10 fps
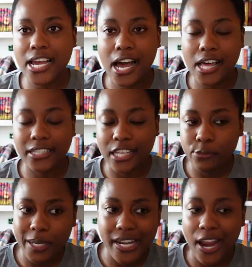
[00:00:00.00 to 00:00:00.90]

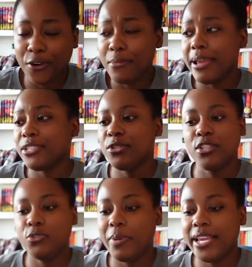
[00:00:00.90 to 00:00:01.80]
lesbian necromancers
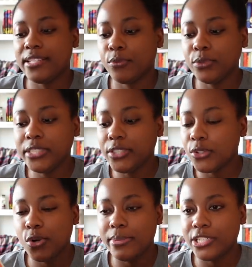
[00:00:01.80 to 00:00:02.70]
in space, I really don't
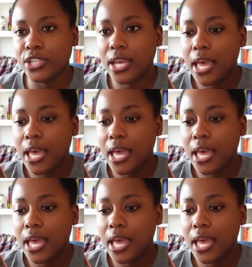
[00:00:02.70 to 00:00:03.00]
know much